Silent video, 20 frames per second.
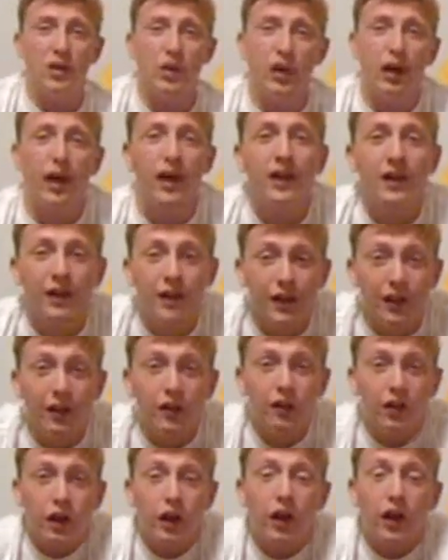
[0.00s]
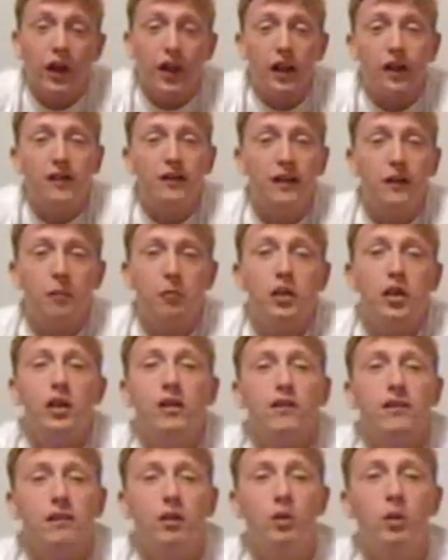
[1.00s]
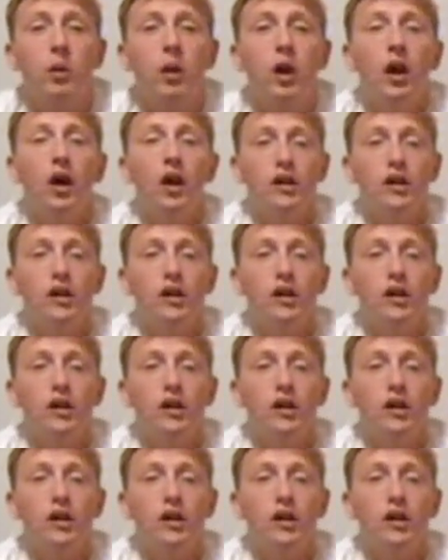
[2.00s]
Ukrainian team needs to